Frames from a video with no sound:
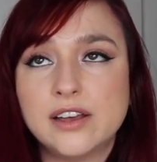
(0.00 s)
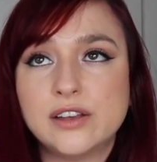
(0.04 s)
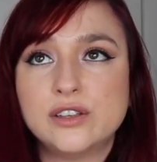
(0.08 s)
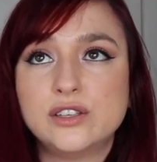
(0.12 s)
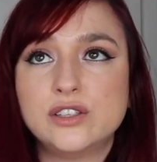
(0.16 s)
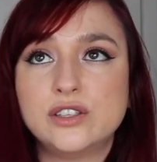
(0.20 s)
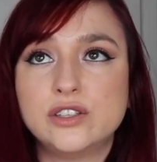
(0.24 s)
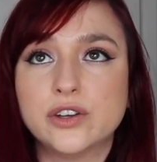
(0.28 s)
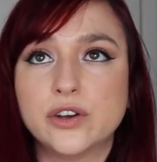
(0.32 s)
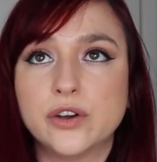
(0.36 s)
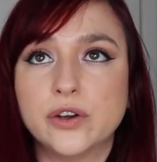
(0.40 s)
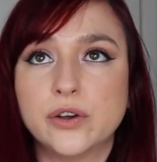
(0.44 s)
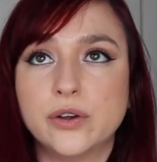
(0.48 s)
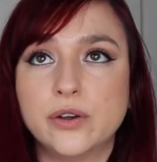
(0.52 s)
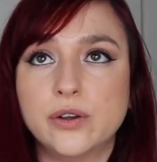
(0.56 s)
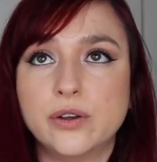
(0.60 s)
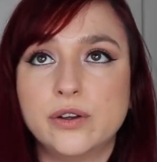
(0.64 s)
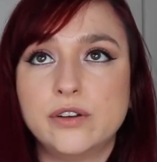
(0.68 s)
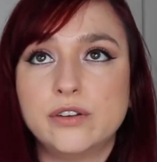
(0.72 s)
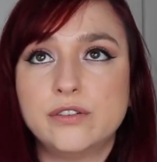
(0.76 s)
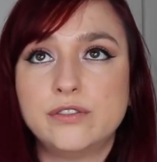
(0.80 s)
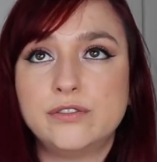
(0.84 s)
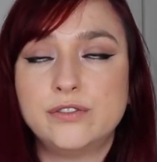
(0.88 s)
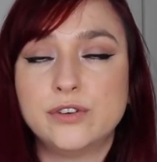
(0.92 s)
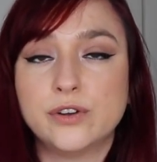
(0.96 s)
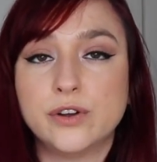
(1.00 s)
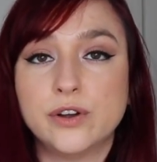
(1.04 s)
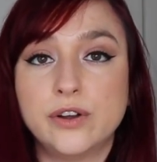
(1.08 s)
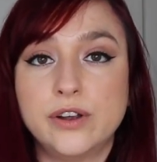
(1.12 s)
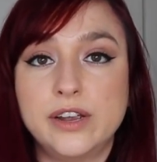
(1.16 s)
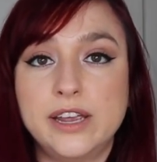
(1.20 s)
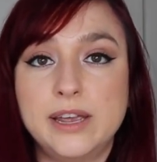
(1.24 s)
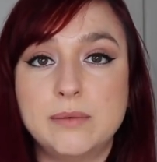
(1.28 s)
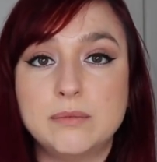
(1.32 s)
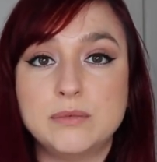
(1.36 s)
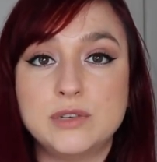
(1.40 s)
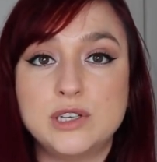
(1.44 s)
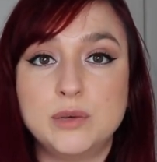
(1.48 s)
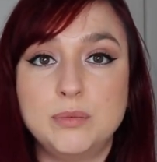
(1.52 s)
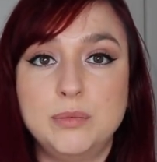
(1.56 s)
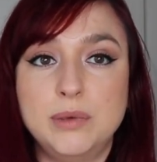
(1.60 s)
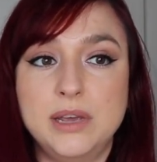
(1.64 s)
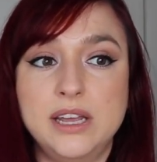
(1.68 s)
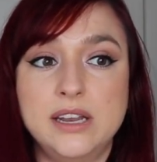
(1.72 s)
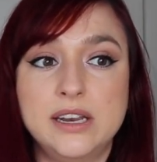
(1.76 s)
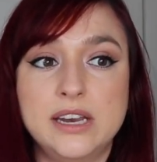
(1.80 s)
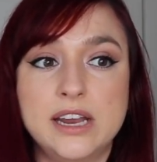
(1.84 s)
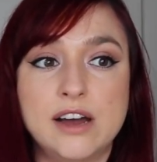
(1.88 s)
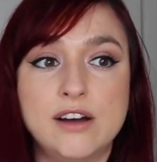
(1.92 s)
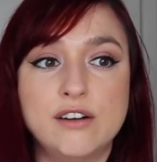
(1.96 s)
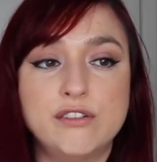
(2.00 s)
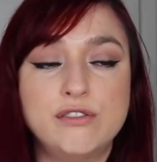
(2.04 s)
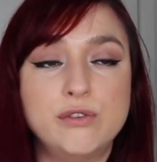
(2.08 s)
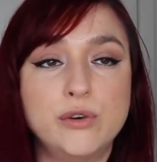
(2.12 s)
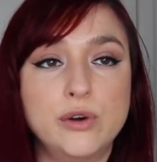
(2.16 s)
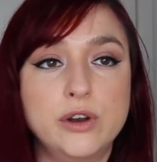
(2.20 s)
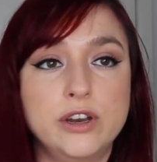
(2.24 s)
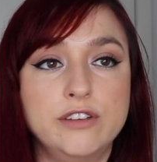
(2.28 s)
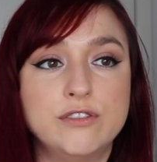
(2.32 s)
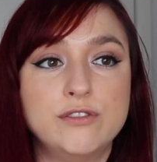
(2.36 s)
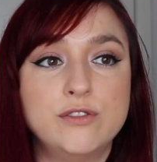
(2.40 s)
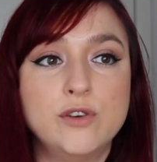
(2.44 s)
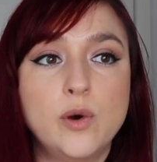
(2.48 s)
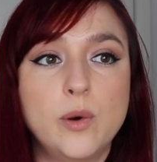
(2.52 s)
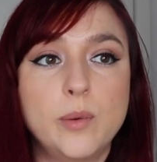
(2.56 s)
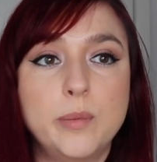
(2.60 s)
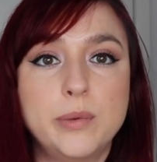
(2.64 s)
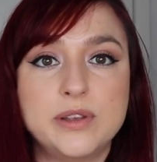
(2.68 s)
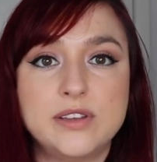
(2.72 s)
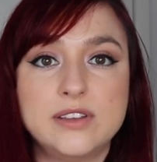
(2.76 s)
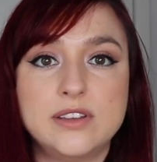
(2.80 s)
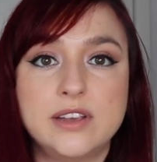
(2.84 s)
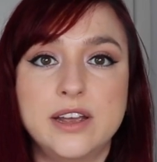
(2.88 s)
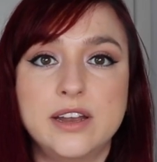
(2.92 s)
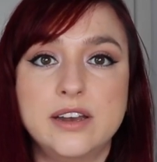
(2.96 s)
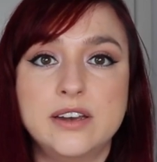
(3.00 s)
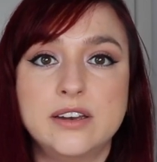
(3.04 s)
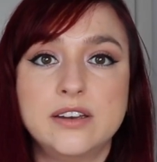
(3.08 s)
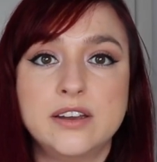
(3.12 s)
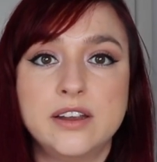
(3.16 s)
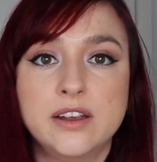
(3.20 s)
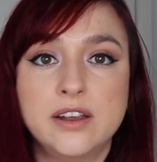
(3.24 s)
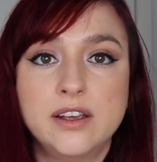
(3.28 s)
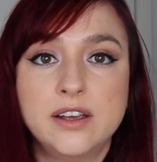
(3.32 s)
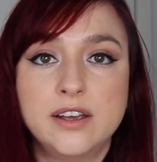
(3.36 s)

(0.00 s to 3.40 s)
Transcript: So for him to be now 44%